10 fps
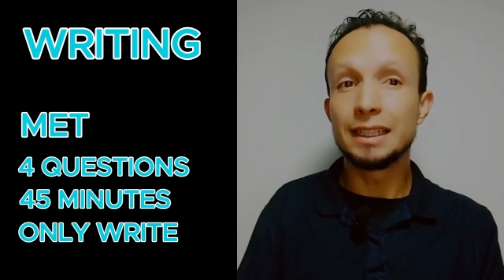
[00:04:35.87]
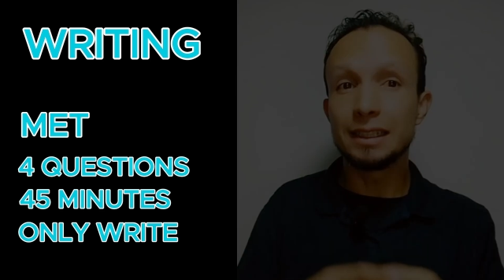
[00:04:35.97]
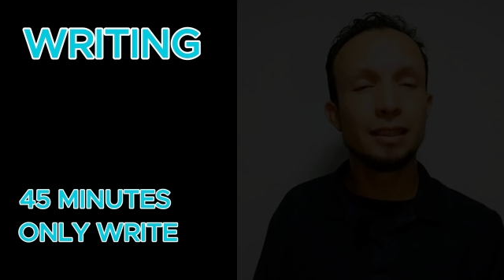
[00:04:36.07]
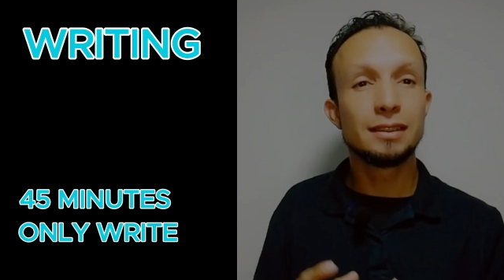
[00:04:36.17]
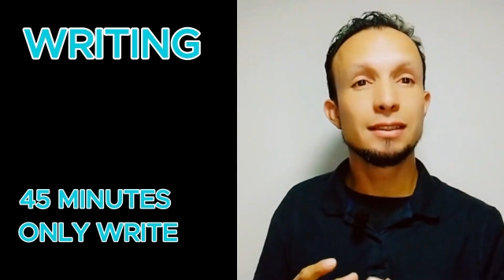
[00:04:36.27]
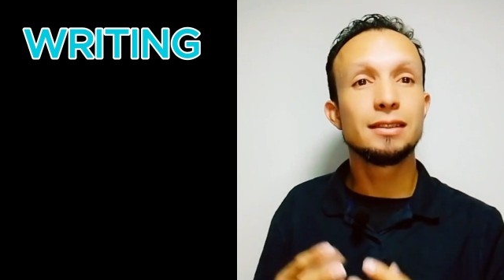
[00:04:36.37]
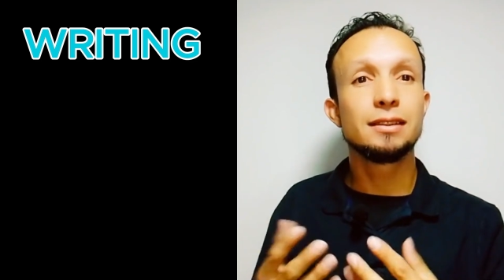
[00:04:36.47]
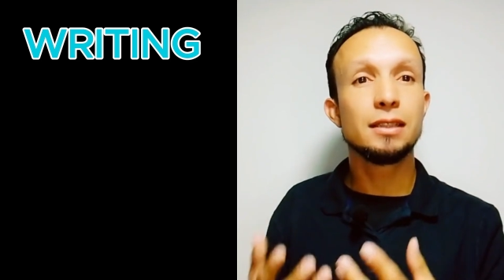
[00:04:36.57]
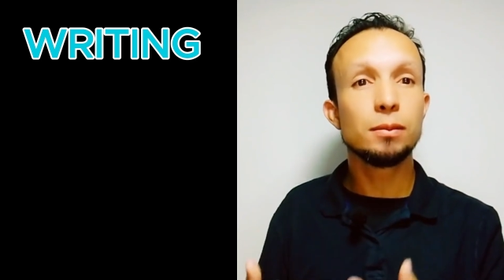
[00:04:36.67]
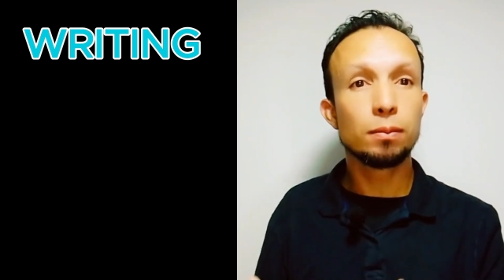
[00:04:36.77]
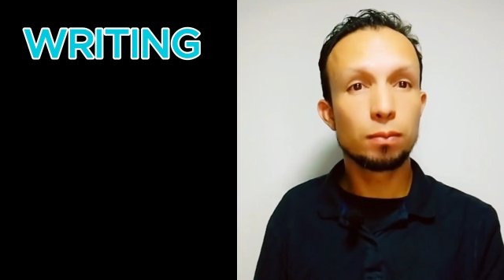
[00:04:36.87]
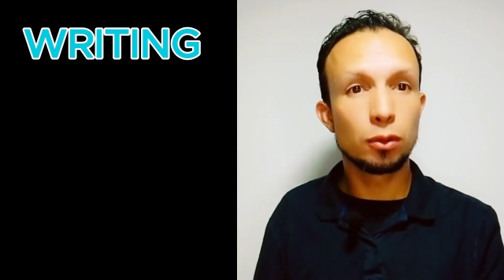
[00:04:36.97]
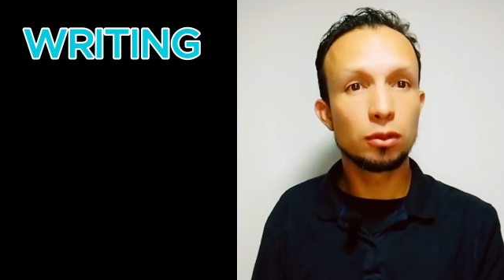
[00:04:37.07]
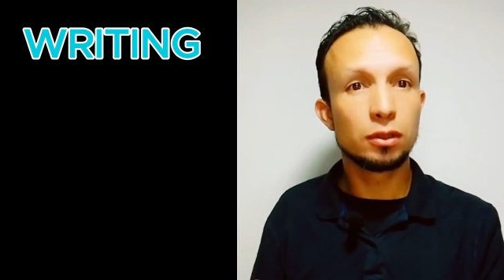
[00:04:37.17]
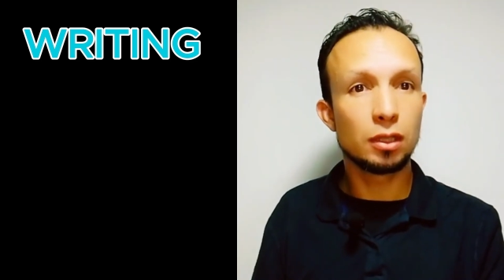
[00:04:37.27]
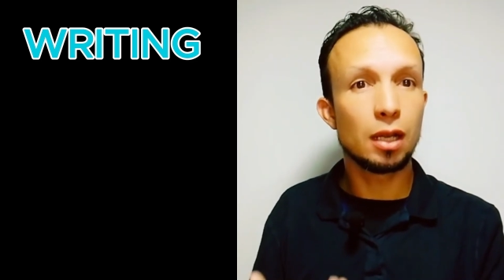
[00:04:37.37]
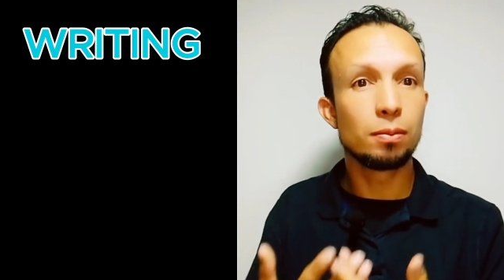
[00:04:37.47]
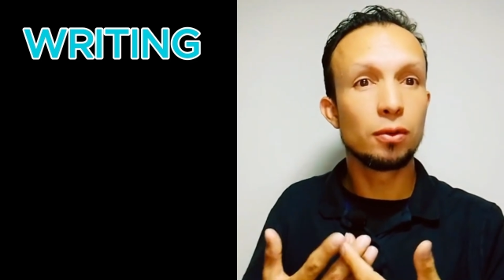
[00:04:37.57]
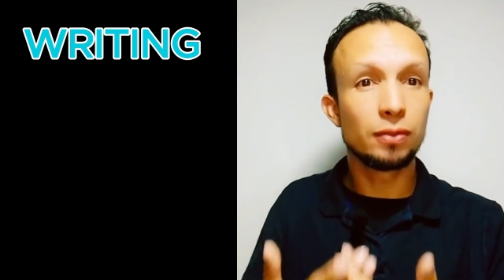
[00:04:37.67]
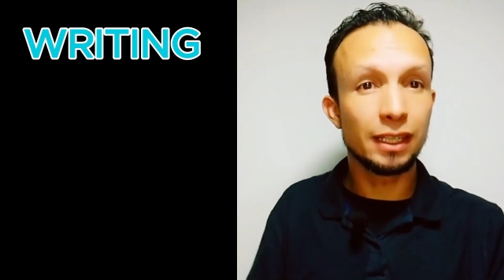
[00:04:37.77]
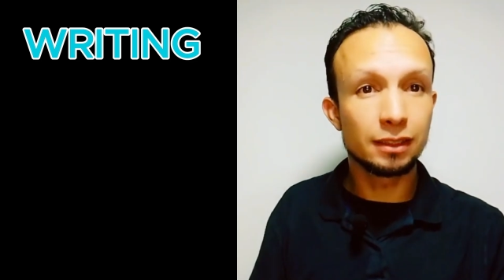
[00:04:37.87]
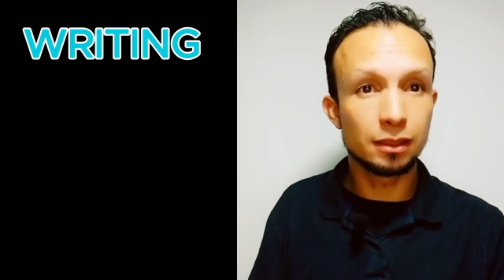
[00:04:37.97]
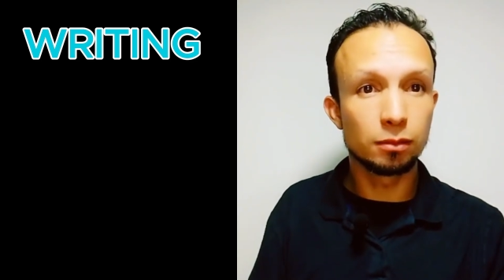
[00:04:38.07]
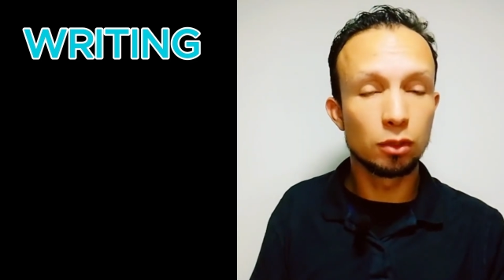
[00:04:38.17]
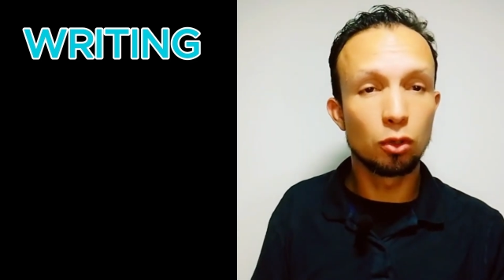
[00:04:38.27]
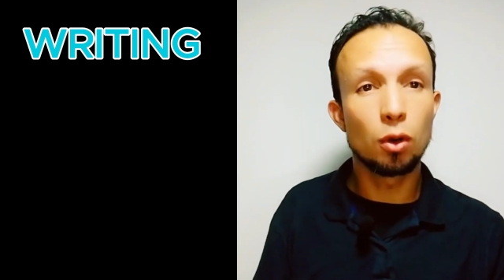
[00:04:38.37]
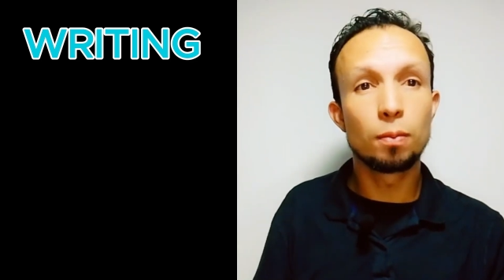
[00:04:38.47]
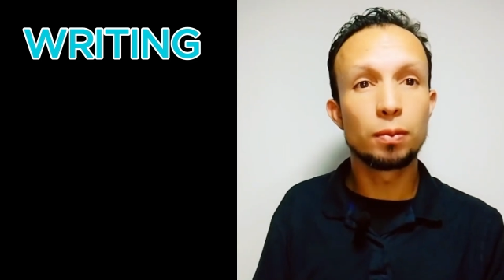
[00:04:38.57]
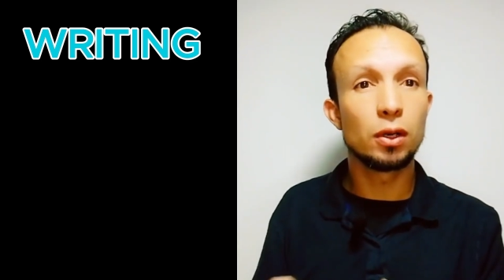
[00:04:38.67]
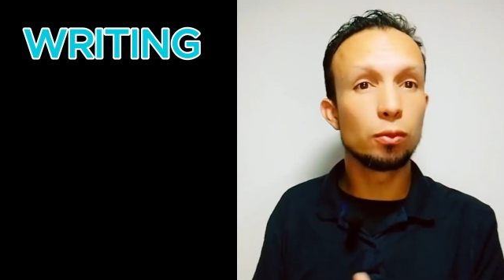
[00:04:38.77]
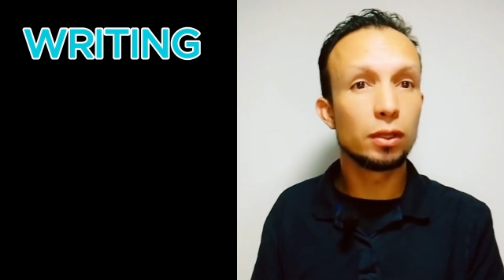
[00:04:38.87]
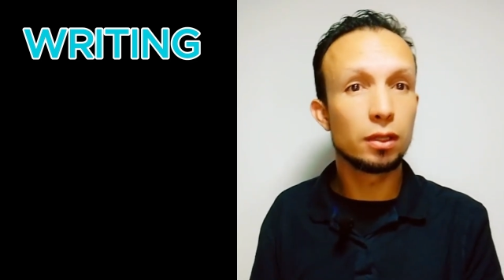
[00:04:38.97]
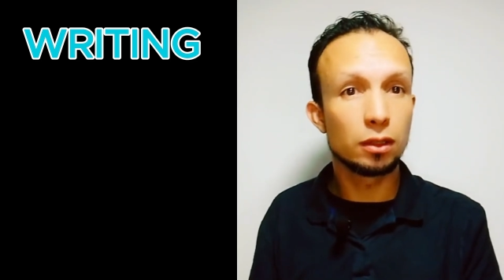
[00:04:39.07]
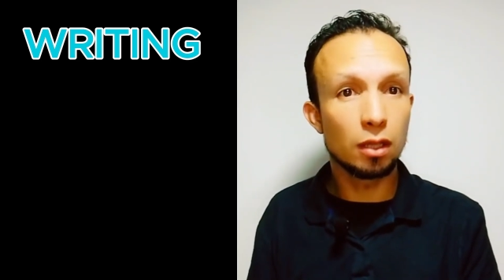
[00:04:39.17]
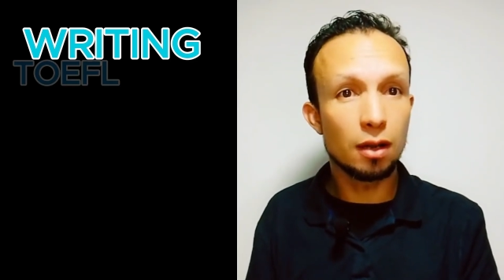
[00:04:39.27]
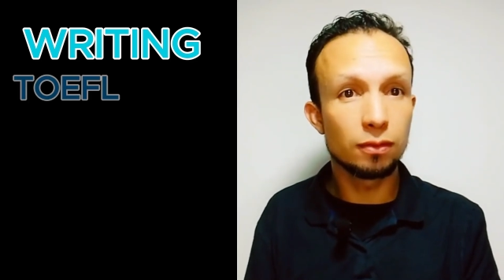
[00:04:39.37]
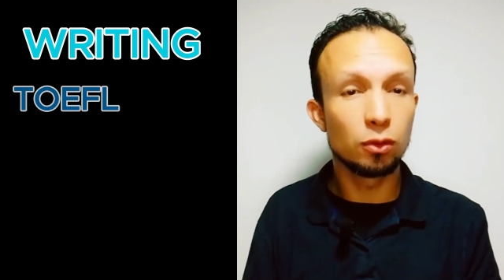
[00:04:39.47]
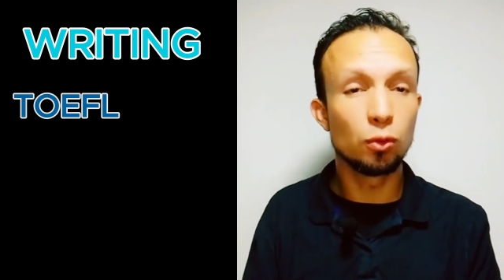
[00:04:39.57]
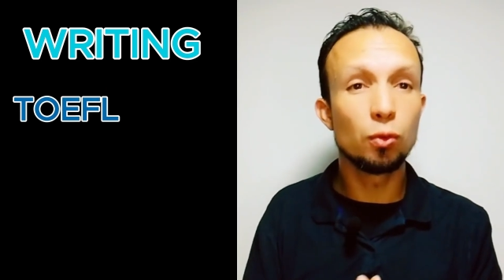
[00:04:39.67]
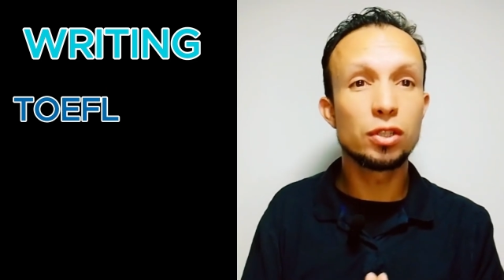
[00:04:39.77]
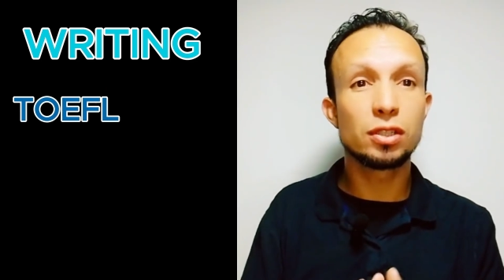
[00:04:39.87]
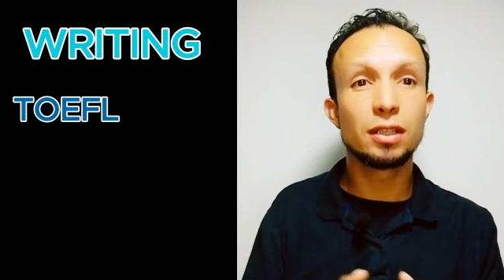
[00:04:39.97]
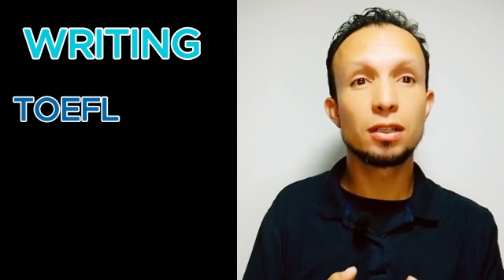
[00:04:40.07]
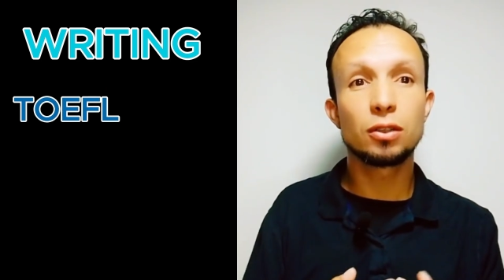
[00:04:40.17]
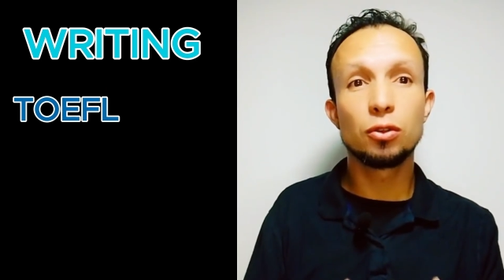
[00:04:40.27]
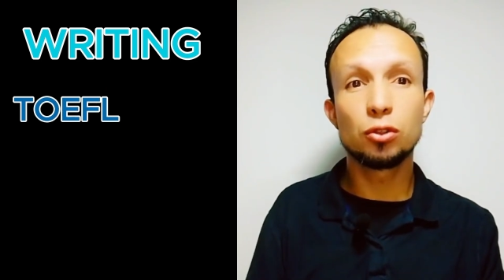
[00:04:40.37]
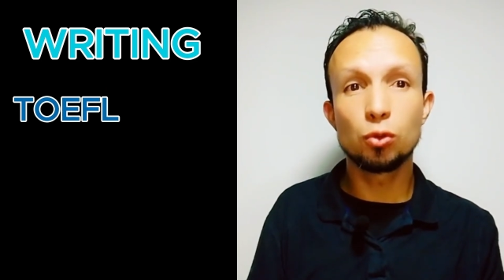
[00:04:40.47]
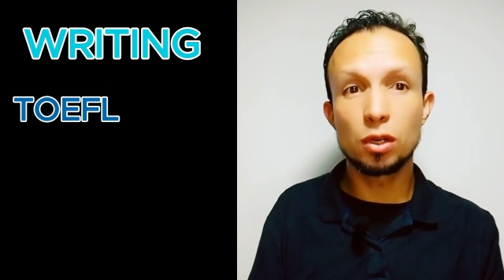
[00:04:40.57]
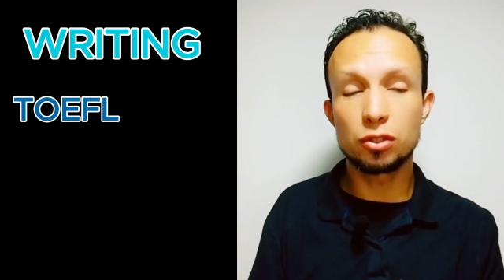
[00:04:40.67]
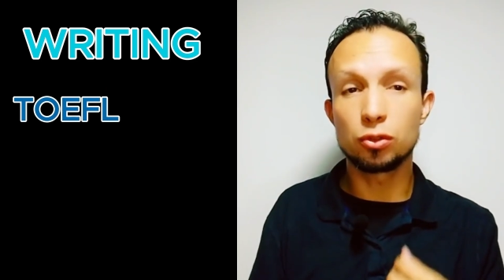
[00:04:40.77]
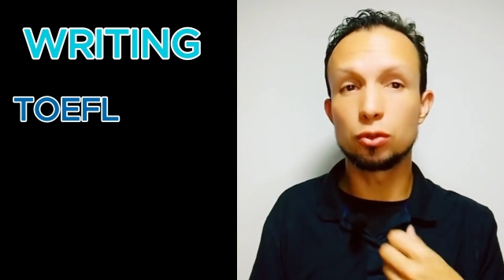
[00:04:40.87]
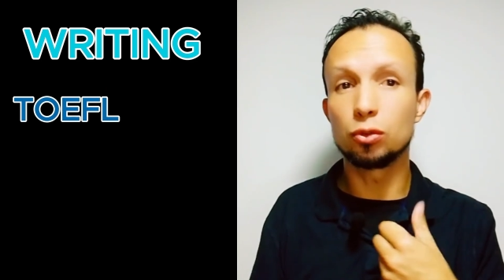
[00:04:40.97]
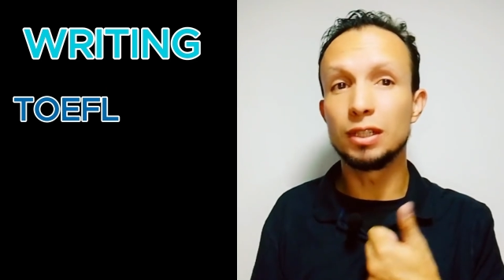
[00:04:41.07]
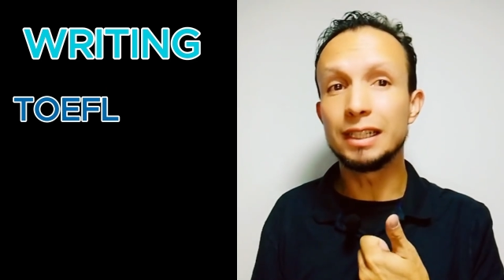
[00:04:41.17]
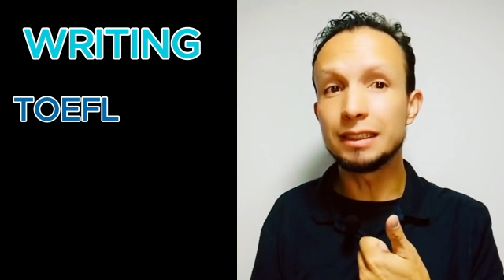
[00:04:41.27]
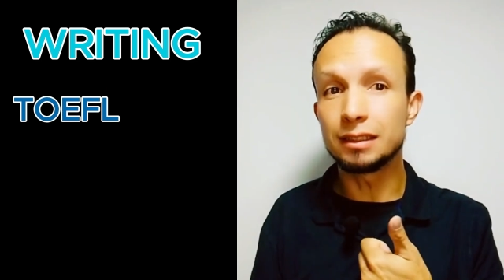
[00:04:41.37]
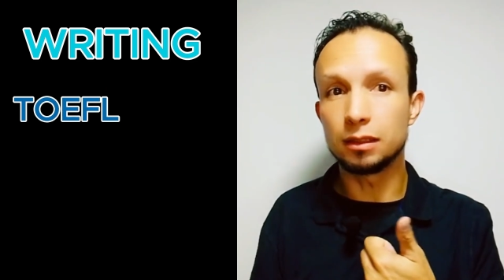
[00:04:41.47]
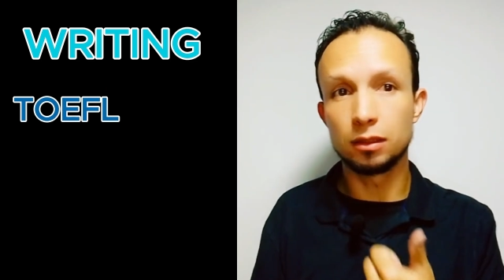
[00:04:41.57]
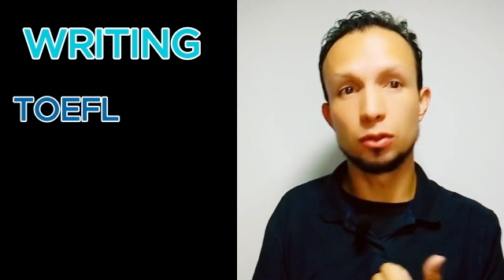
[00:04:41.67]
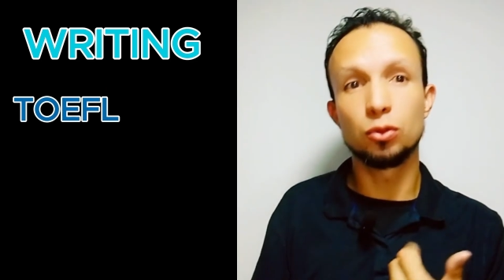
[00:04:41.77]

It's a simple type of exam compared with TOEFL, which they are going to ask you to listen,